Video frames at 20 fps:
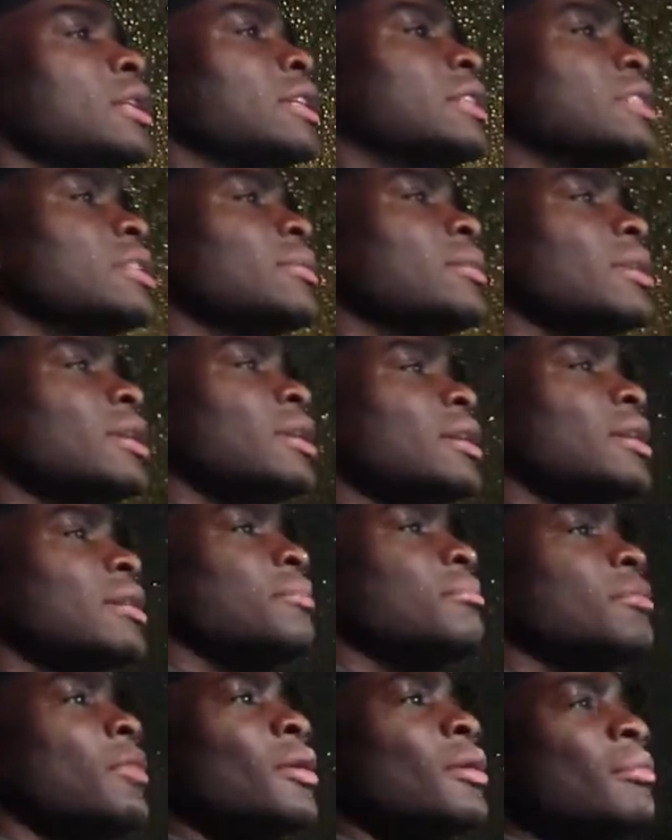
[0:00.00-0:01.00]
You see me?
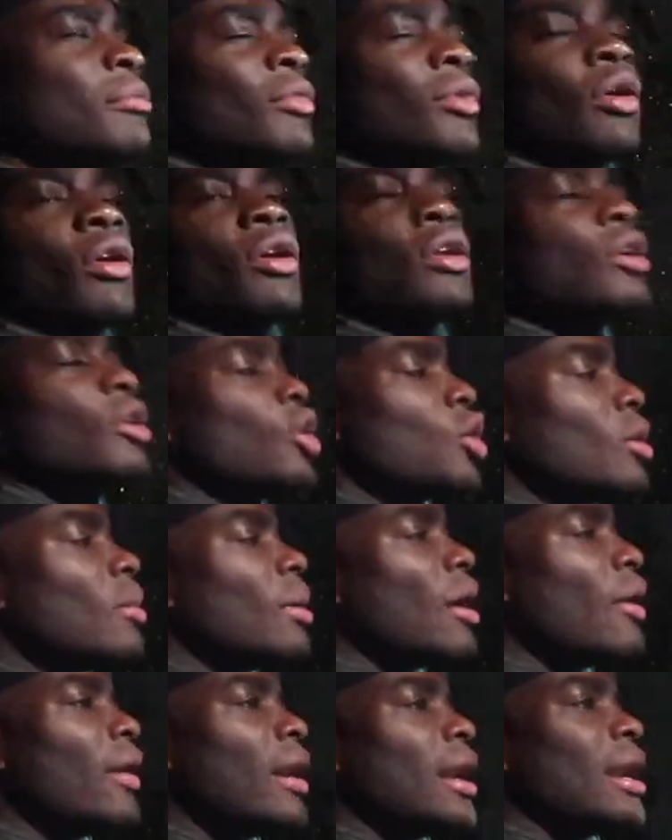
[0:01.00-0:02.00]
We go to the club
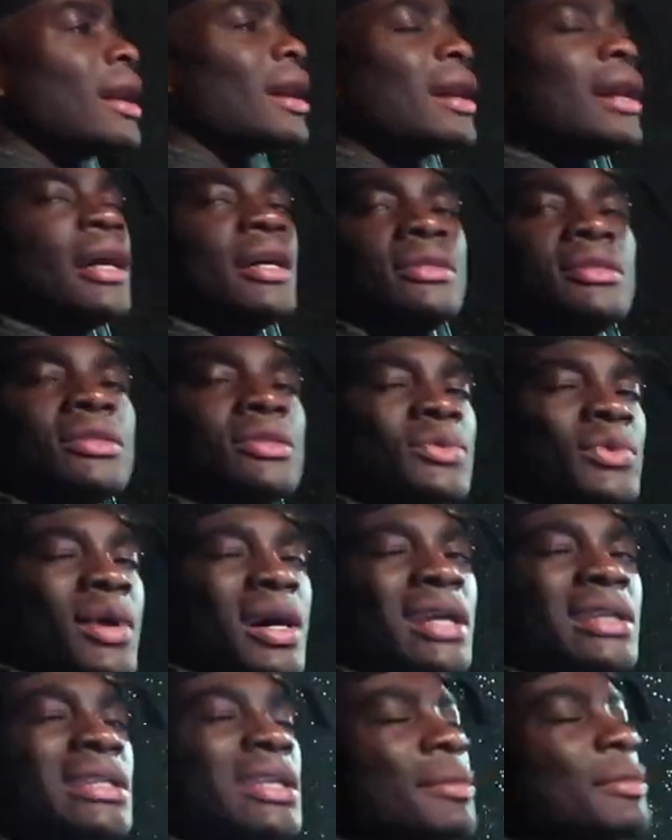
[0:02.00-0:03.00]
a while ago, I just
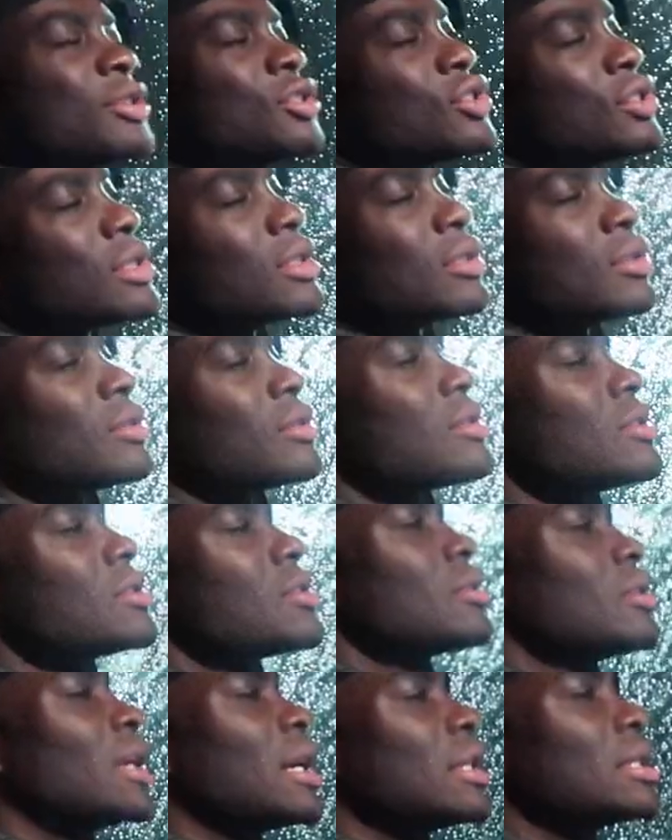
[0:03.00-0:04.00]
water me um, drink, gonna
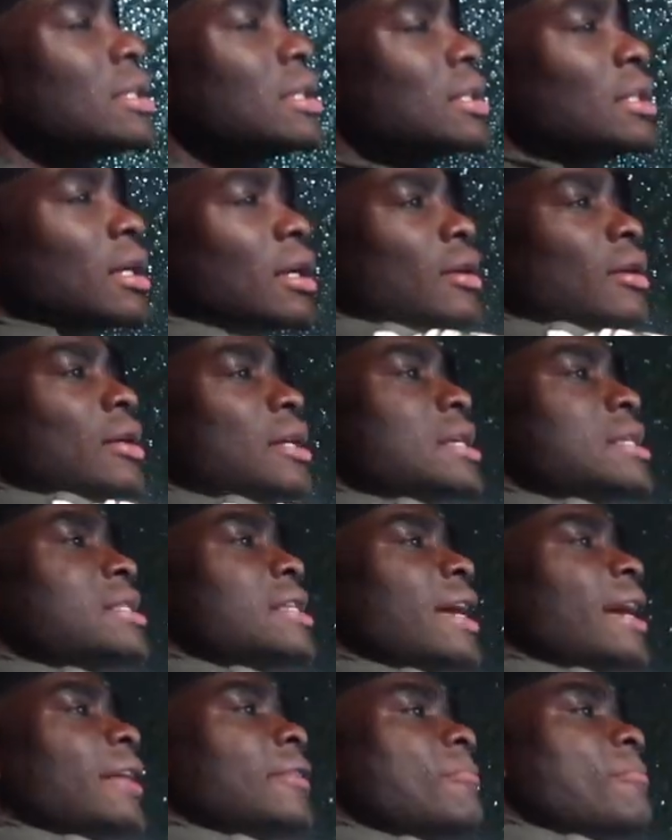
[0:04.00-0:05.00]
see how that thing they go, you
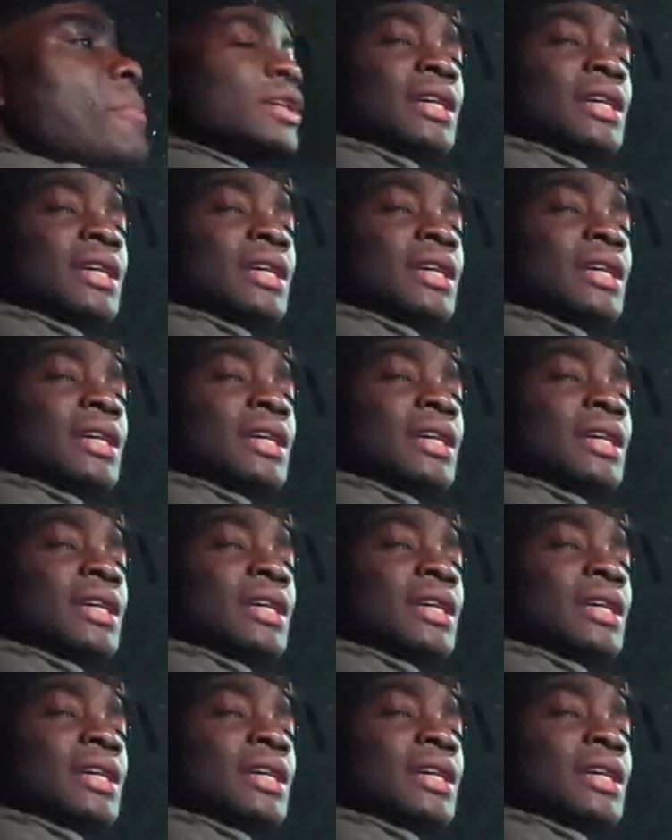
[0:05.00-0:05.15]
see?